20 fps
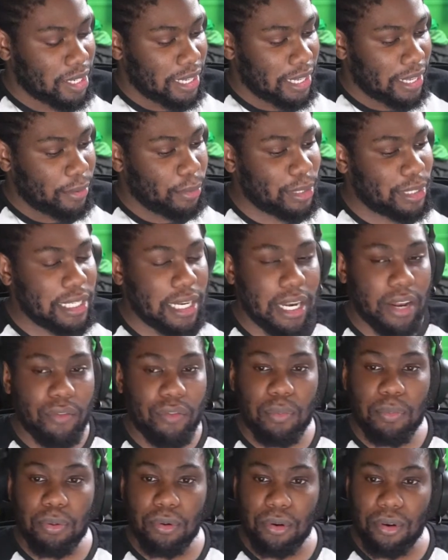was it
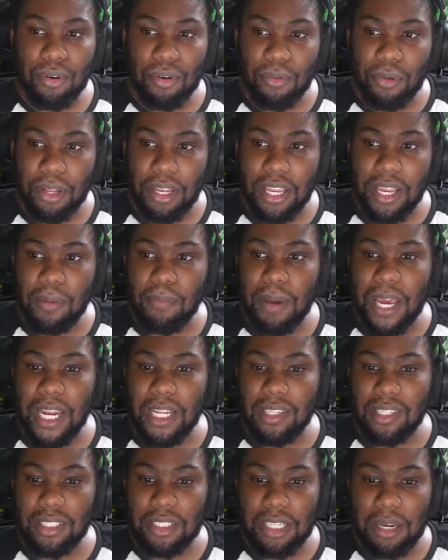Liverpool where they made it
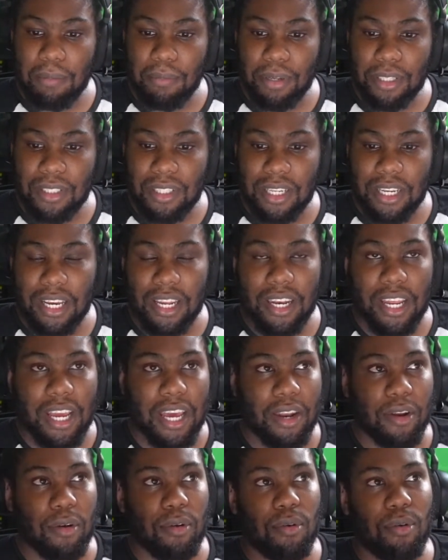to the Champions League and they had
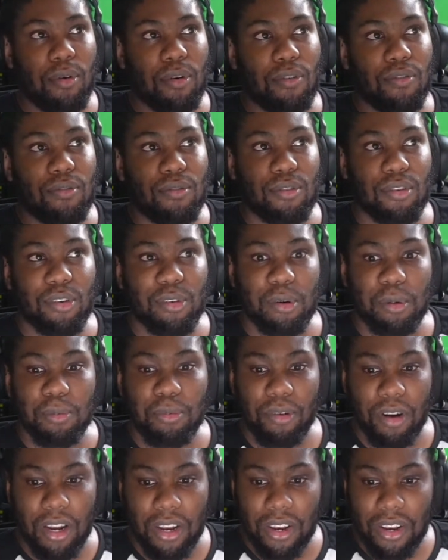an awful group
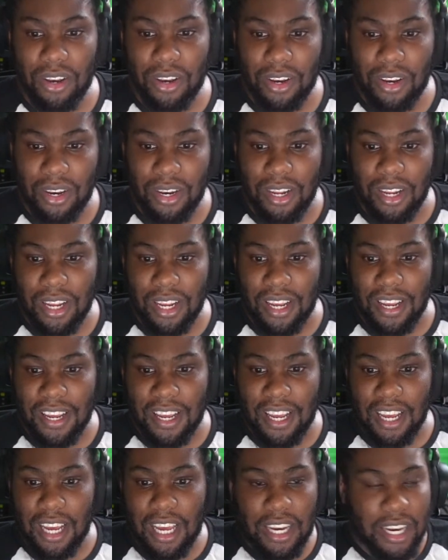run,
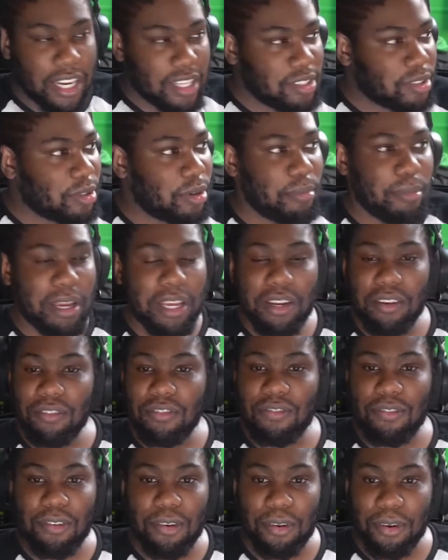and they still made it
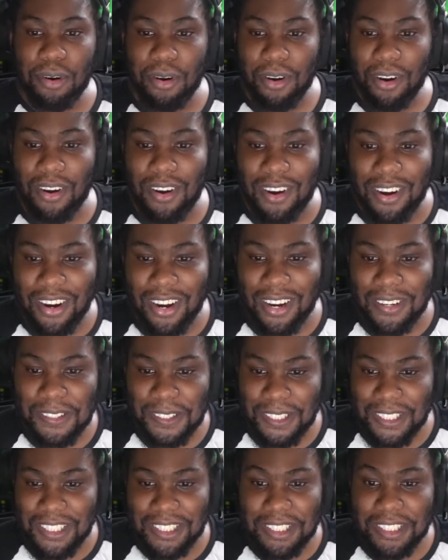through. I
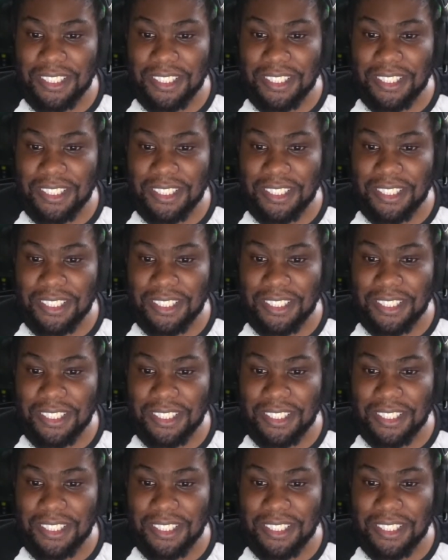can't